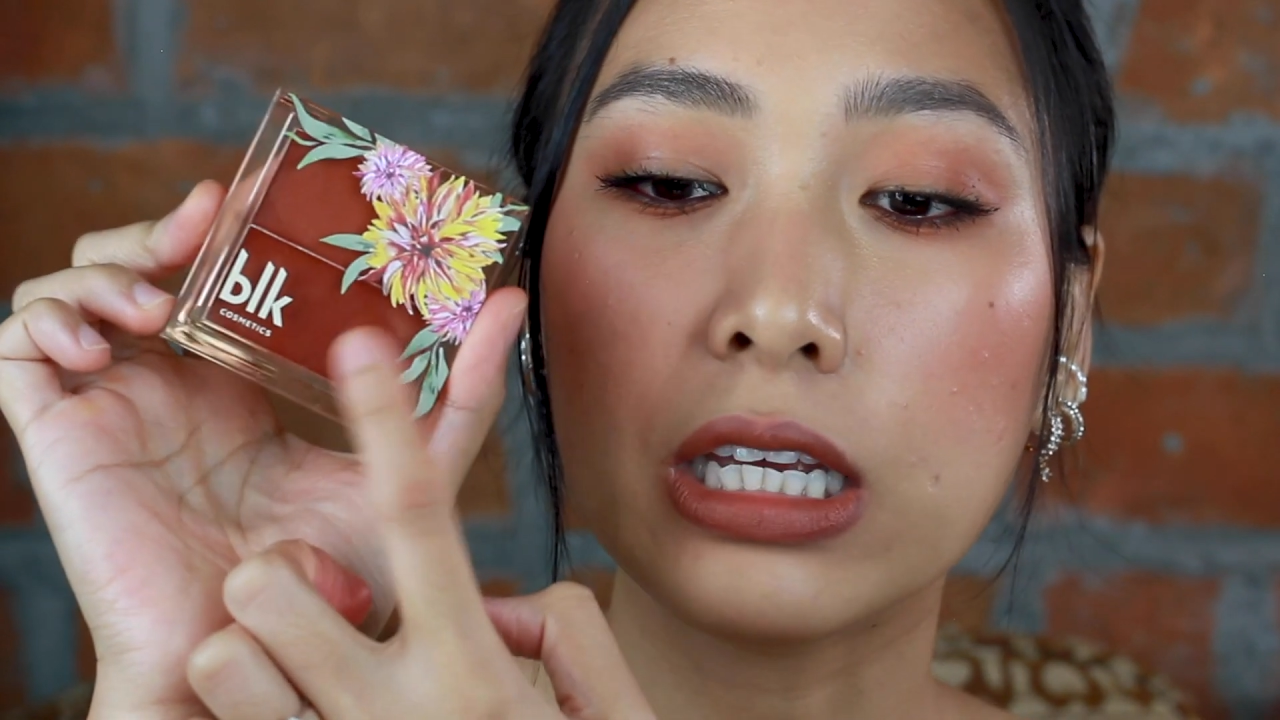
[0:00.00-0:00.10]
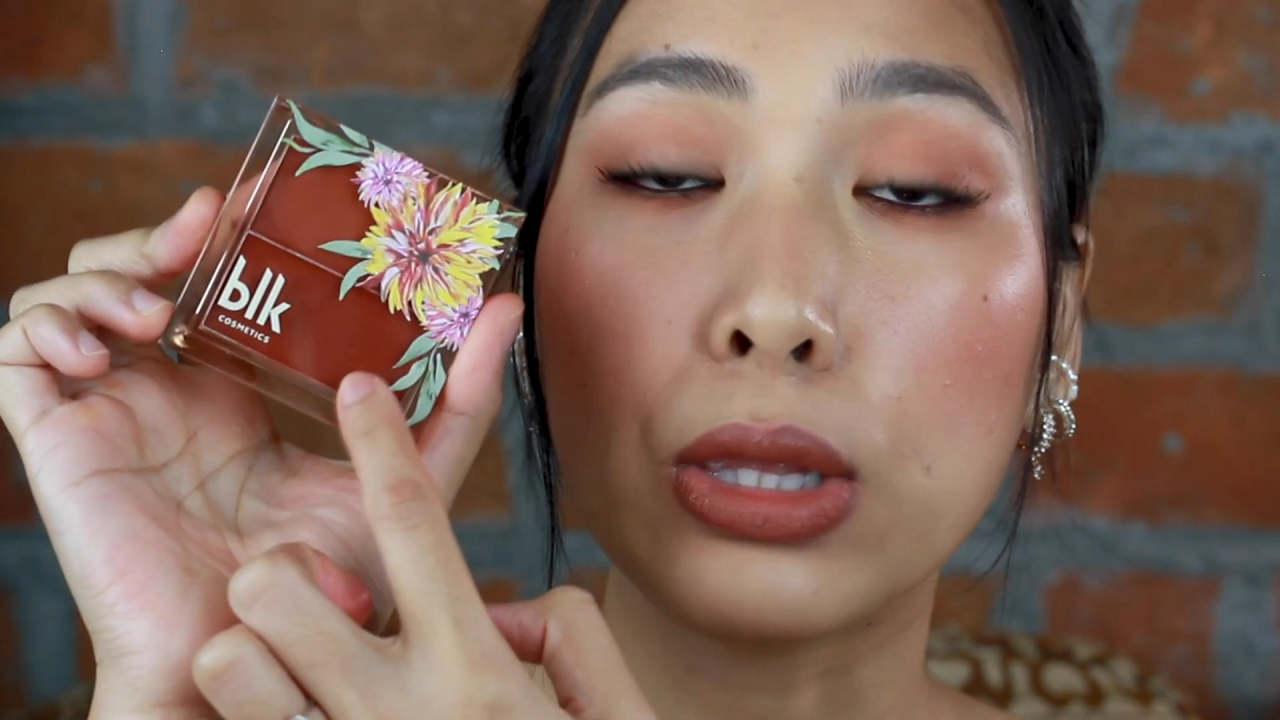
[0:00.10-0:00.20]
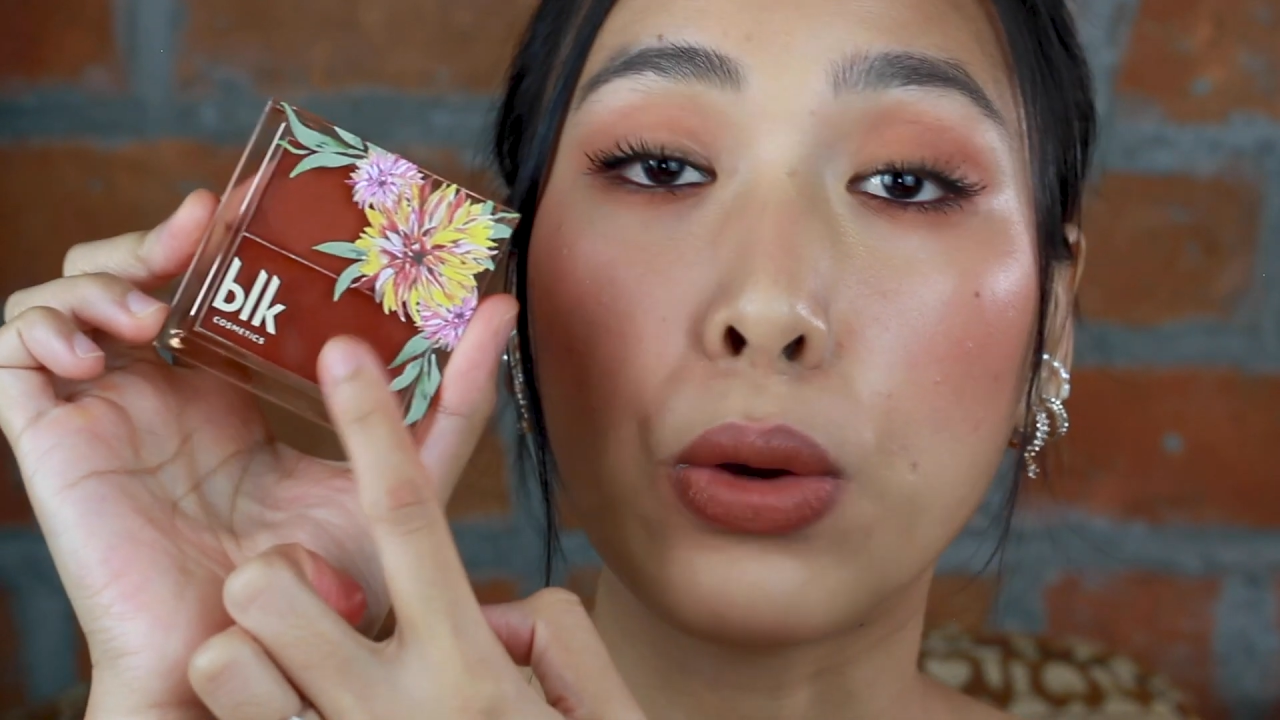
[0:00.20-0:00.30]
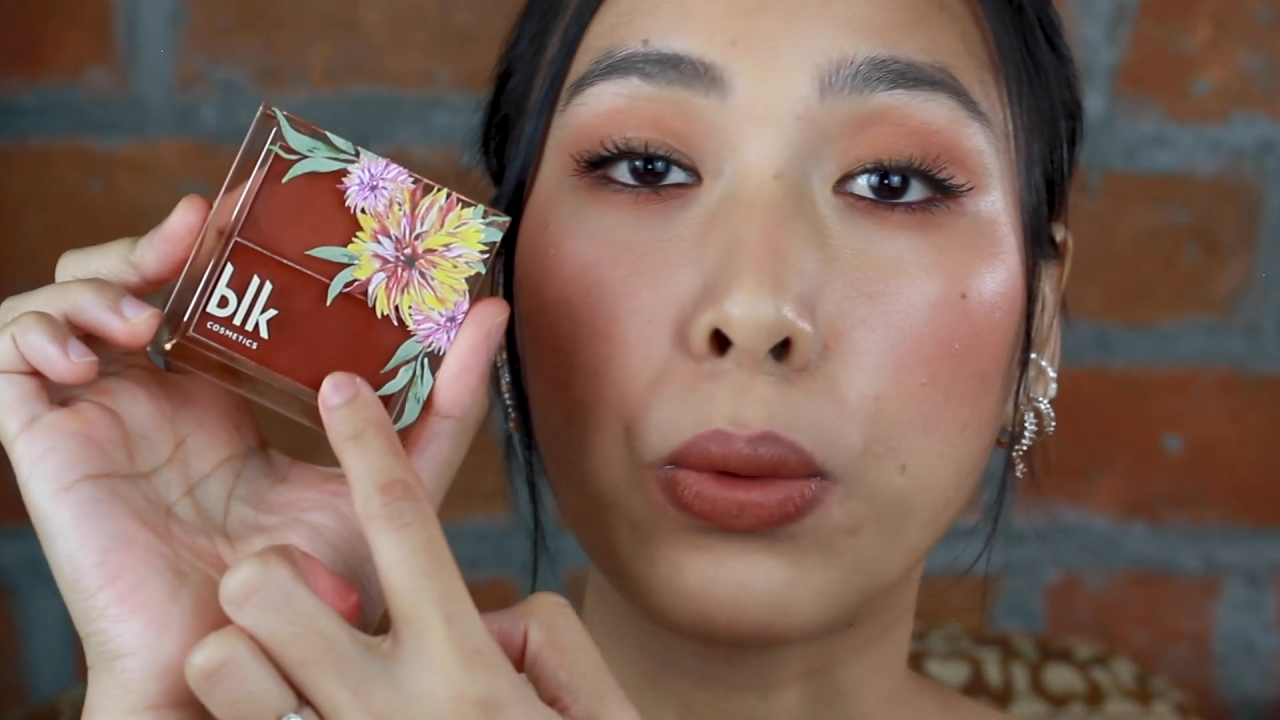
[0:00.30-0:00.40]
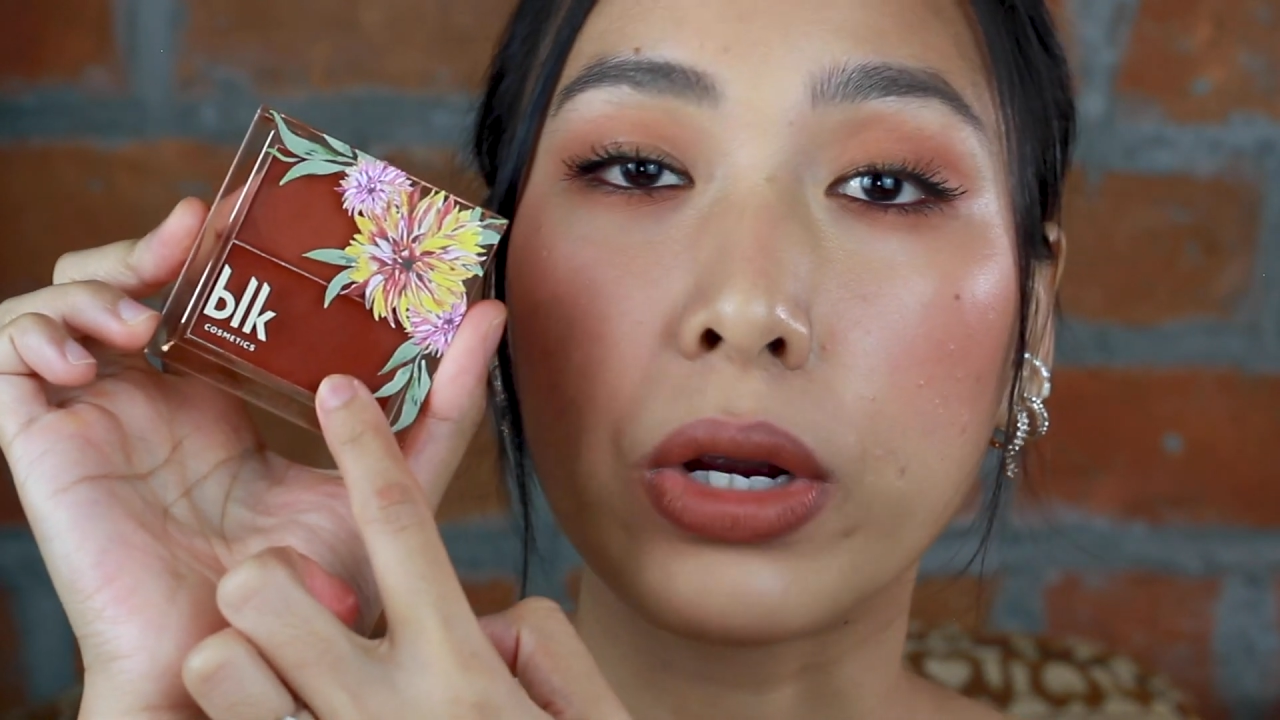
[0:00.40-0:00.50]

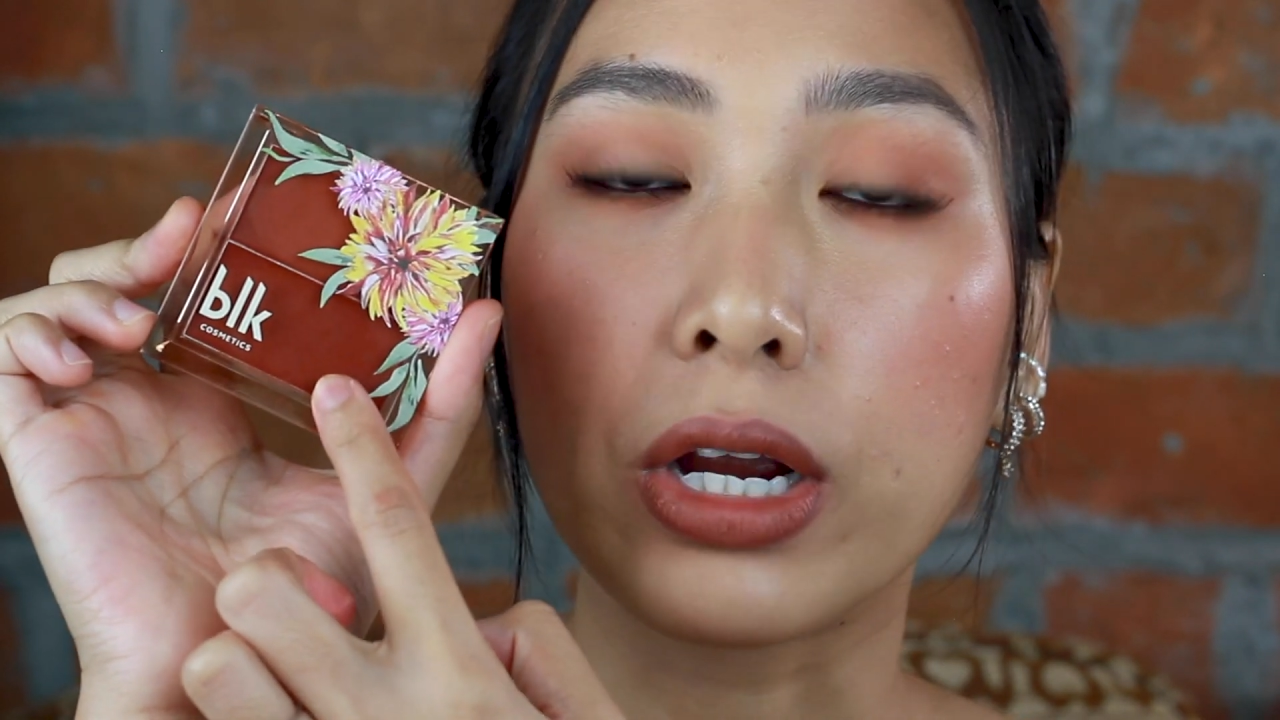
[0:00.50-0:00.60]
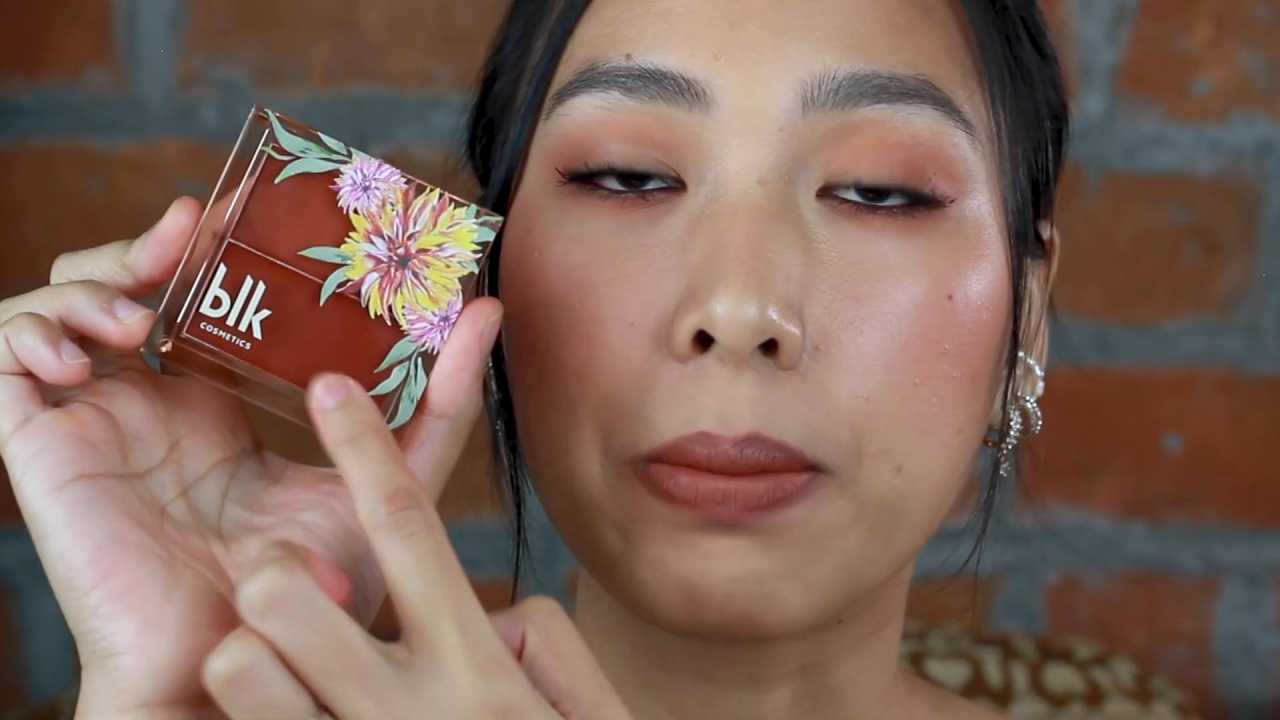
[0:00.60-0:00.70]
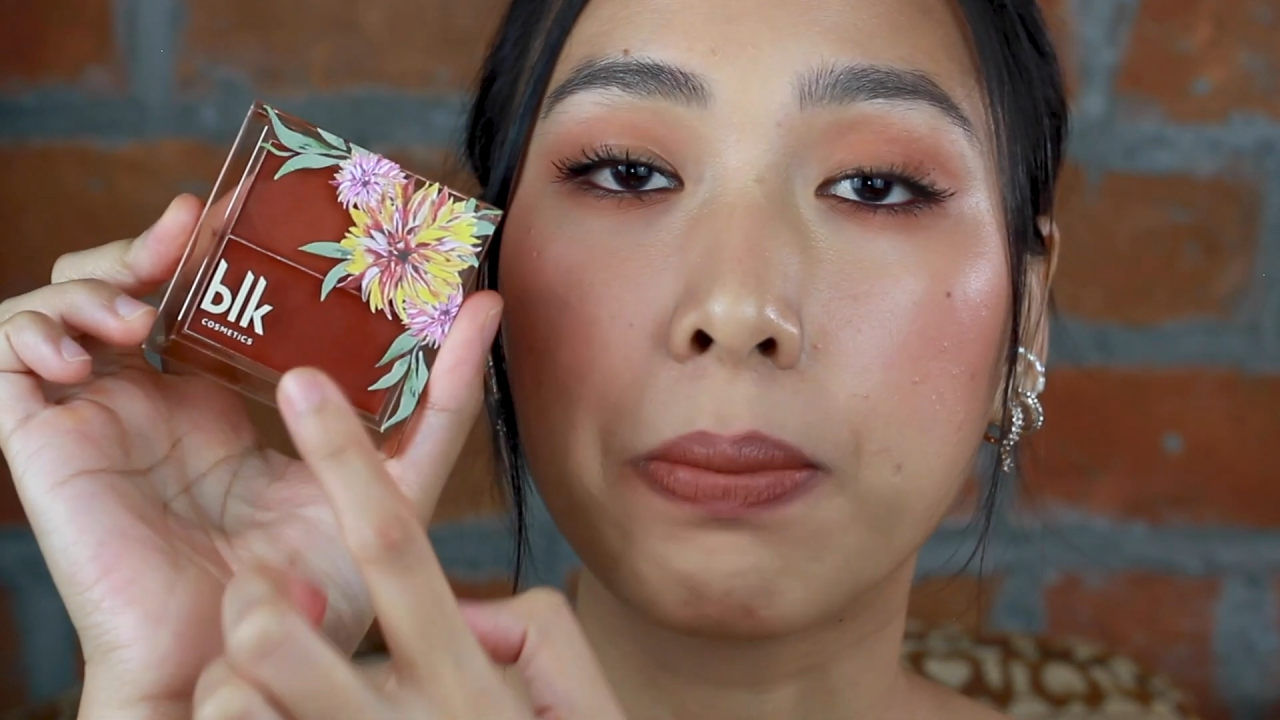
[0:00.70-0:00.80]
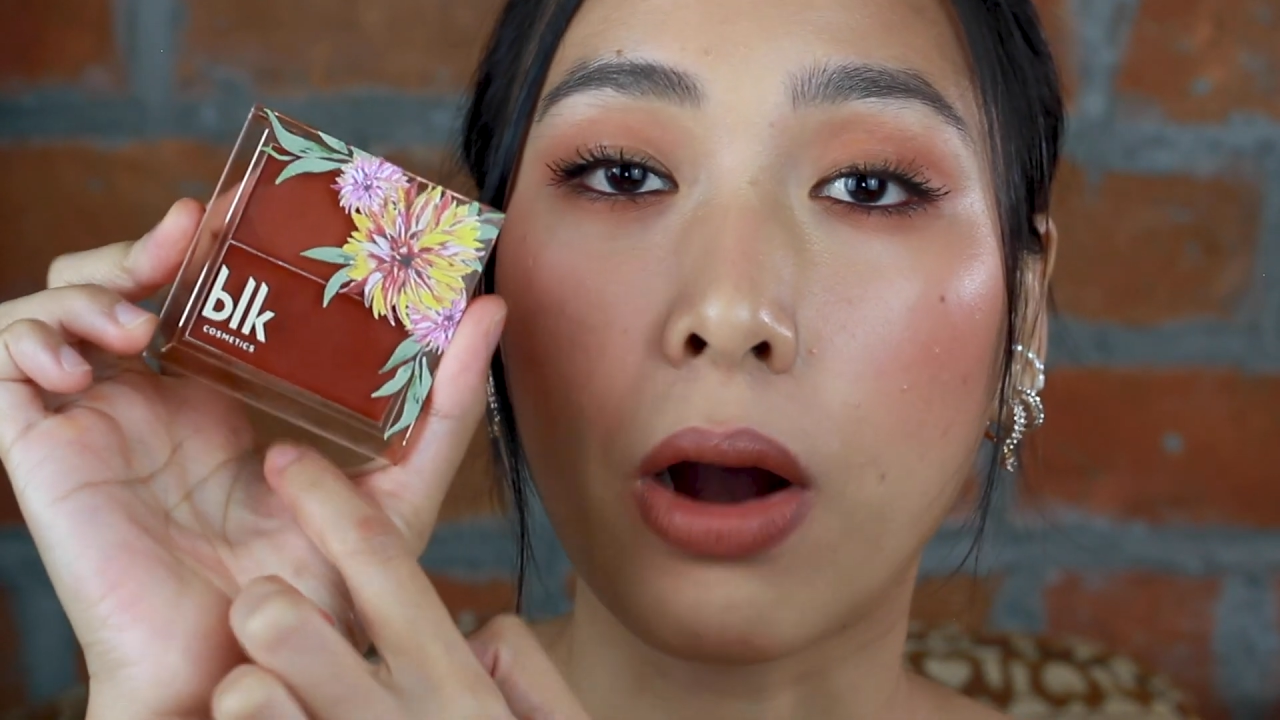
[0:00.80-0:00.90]
lower